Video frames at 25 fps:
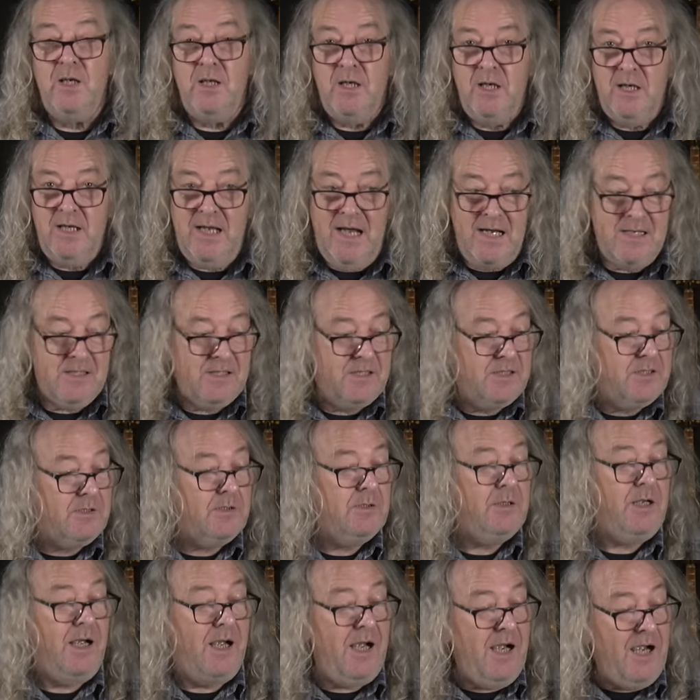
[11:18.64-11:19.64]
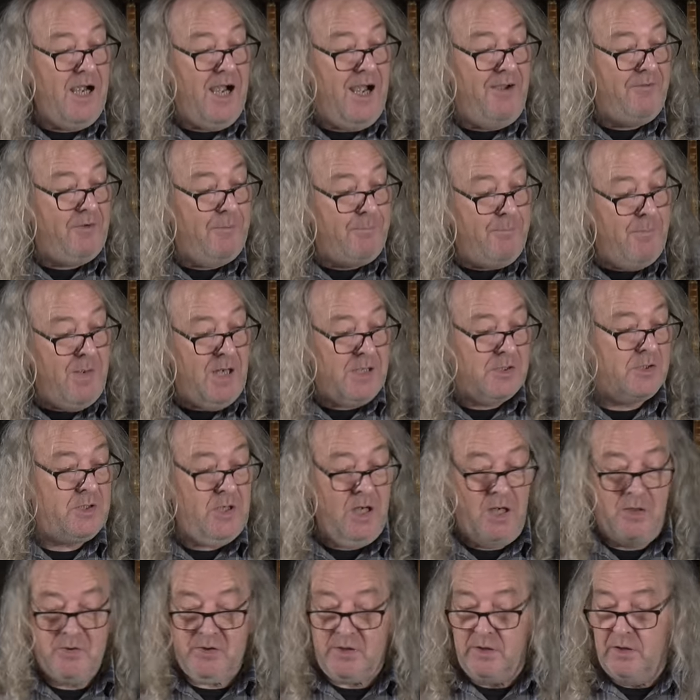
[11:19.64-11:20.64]
let's have a much
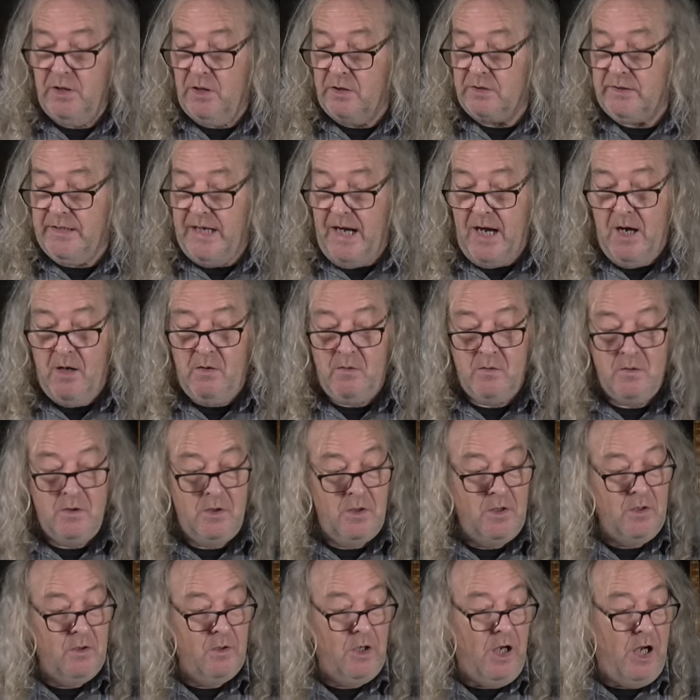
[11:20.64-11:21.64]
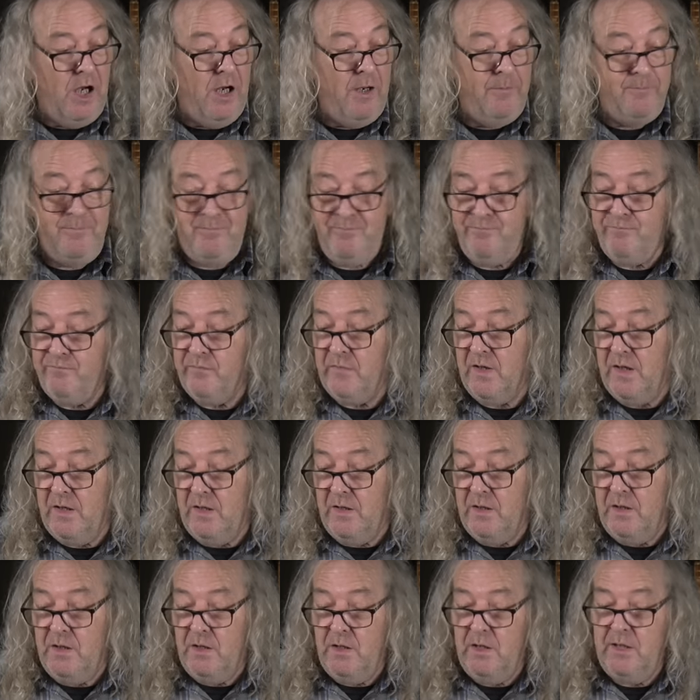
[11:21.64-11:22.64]
closer look now.
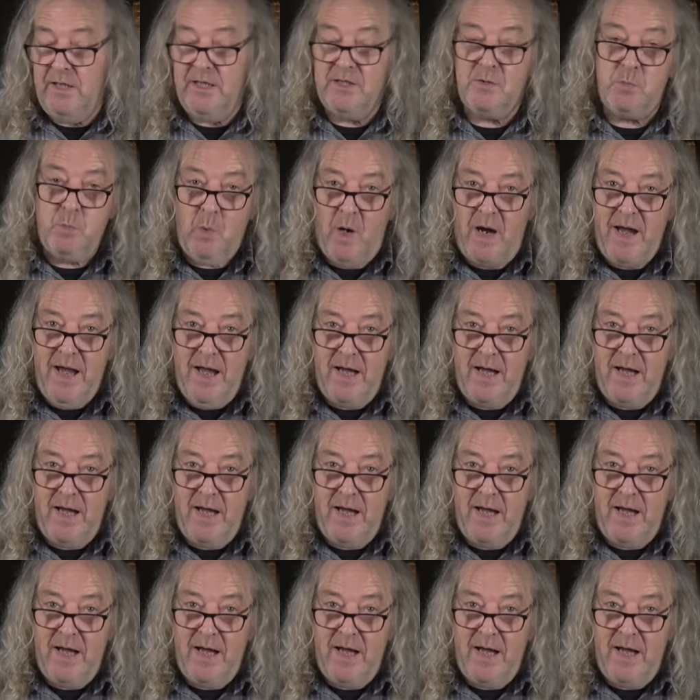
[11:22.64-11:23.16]
Let's weigh